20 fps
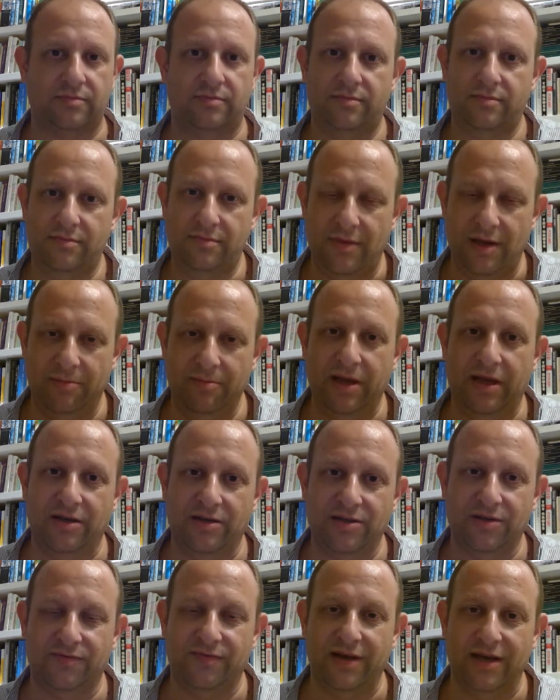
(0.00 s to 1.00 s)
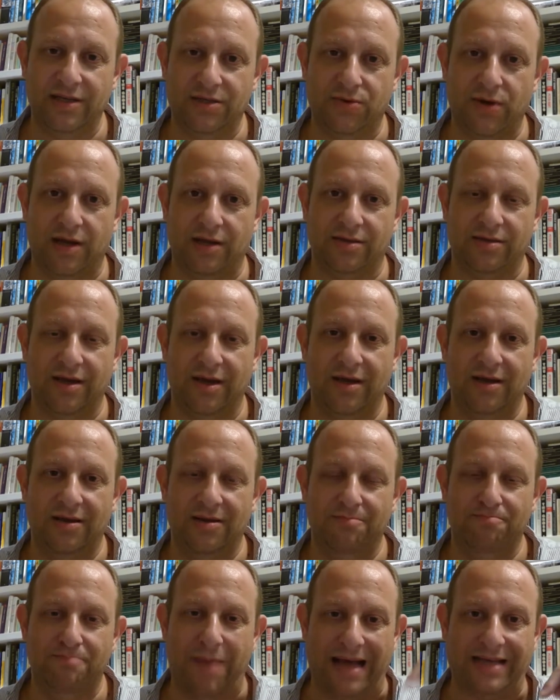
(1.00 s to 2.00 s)
because of Israel's
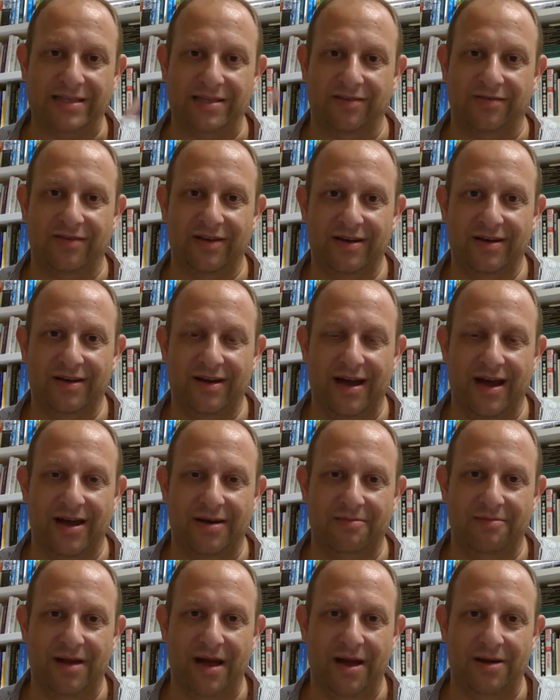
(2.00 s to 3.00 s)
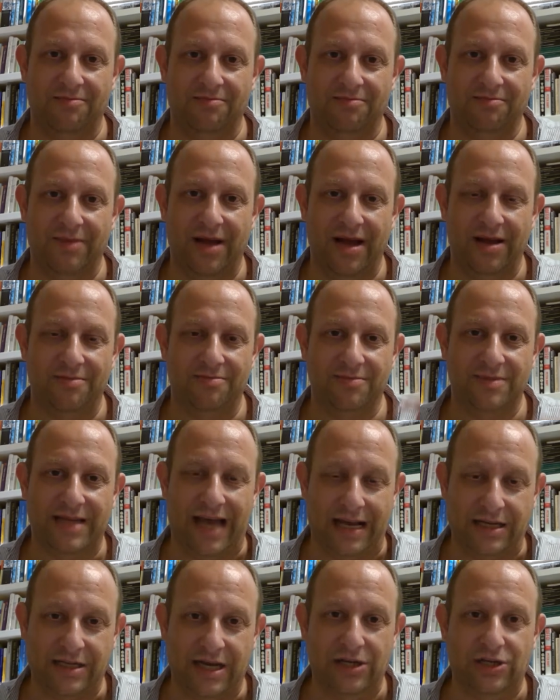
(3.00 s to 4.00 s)
massive
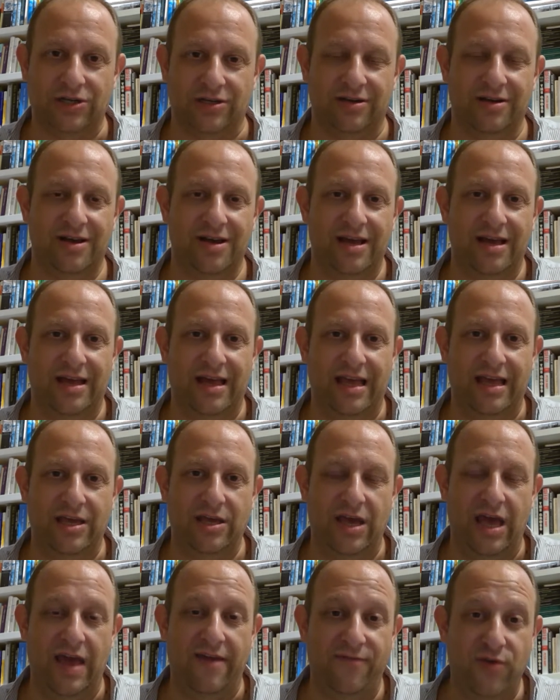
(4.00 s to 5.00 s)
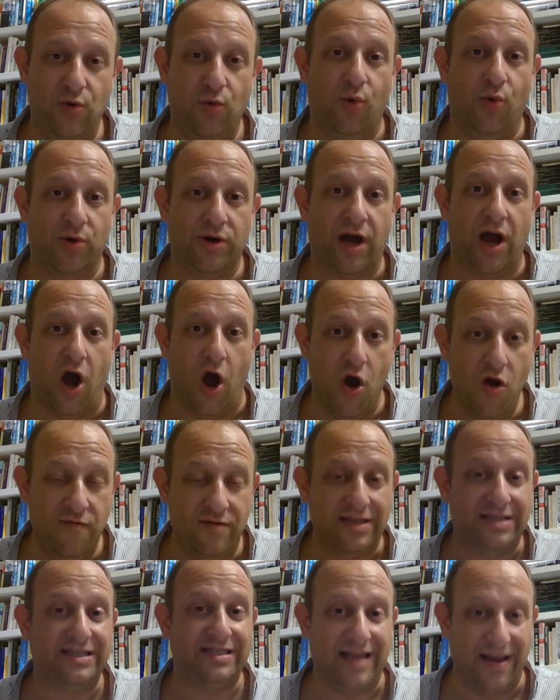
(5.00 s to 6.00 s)
taxation, if you order over
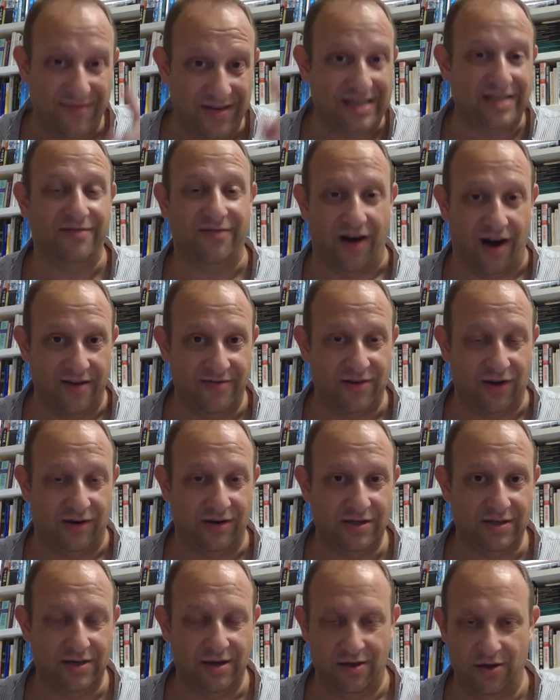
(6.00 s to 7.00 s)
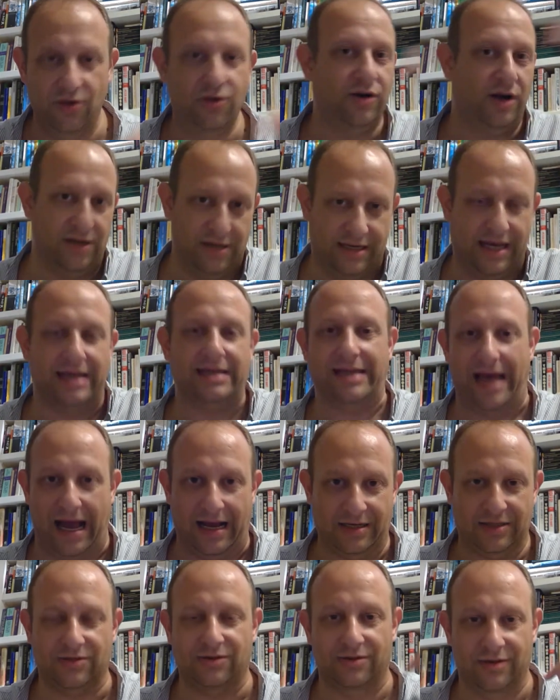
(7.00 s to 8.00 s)
$75, you're going to get taxed
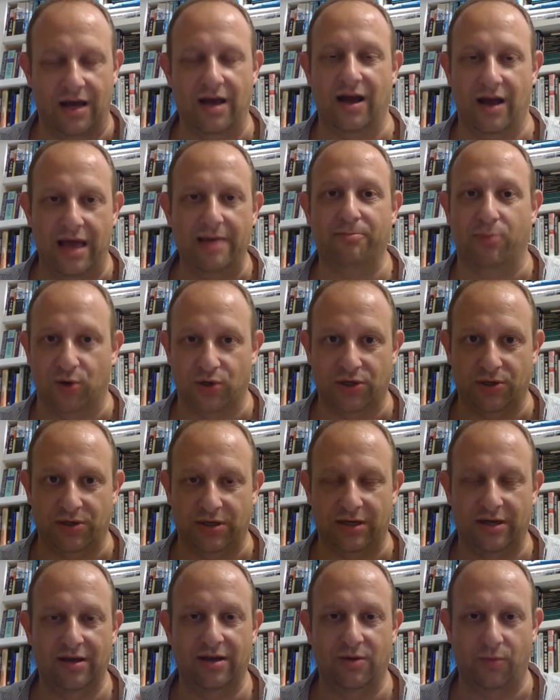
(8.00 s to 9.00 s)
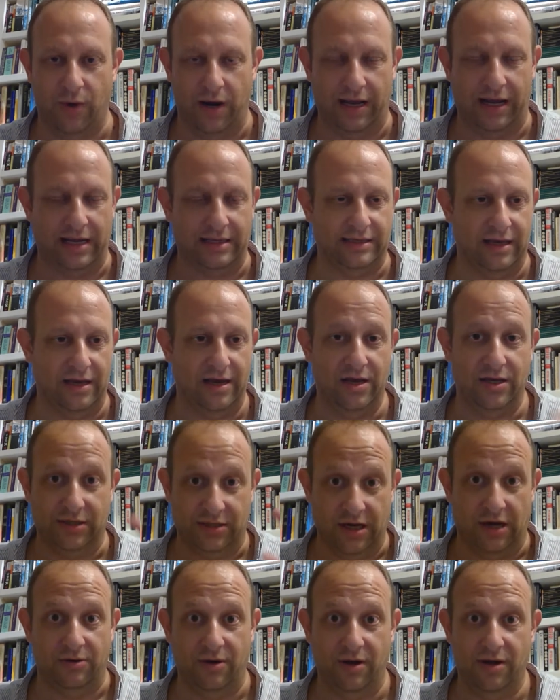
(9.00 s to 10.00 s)
import duty when it gets here. So
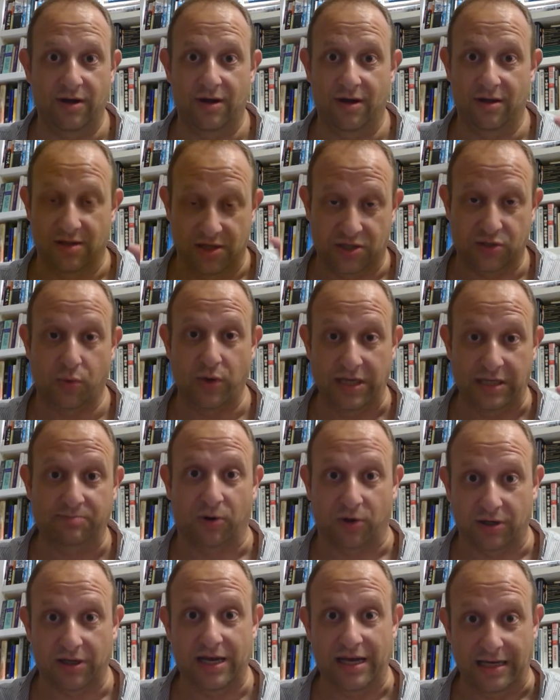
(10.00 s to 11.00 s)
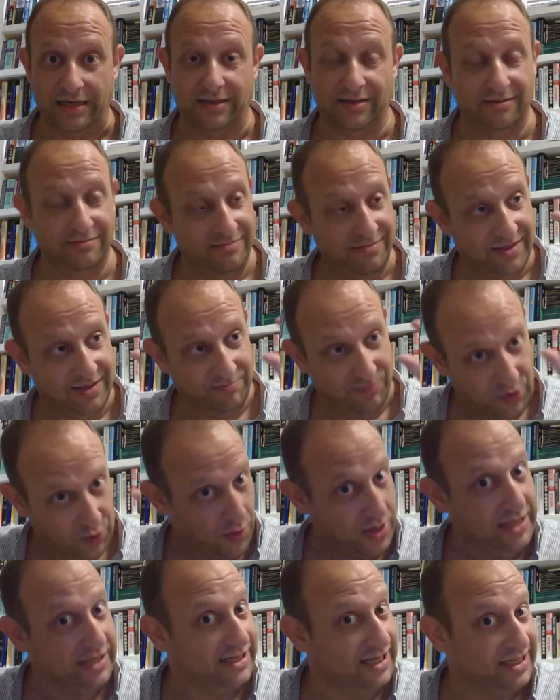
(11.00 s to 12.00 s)
the sweet spot is between
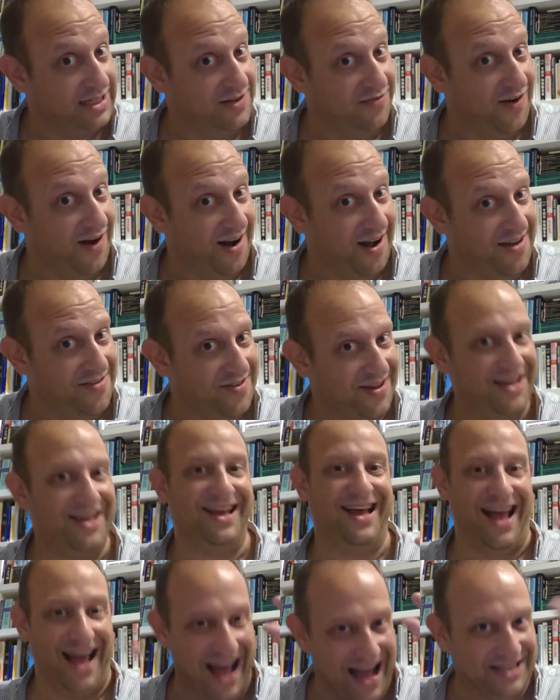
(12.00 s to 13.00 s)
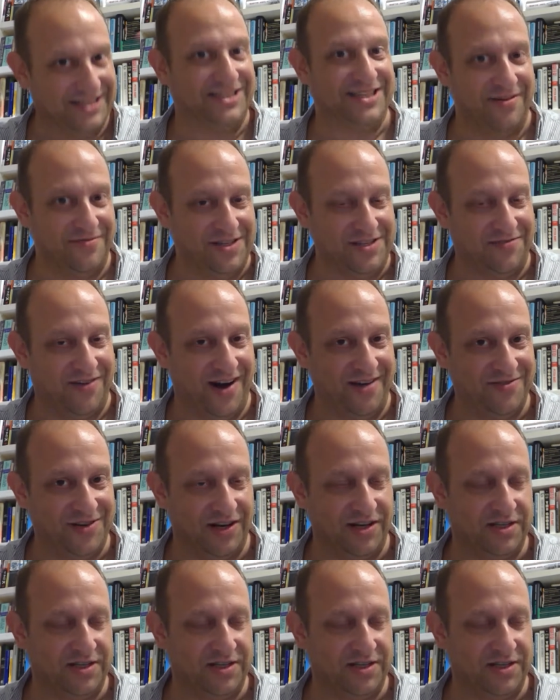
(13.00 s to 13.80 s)
$65 and $75.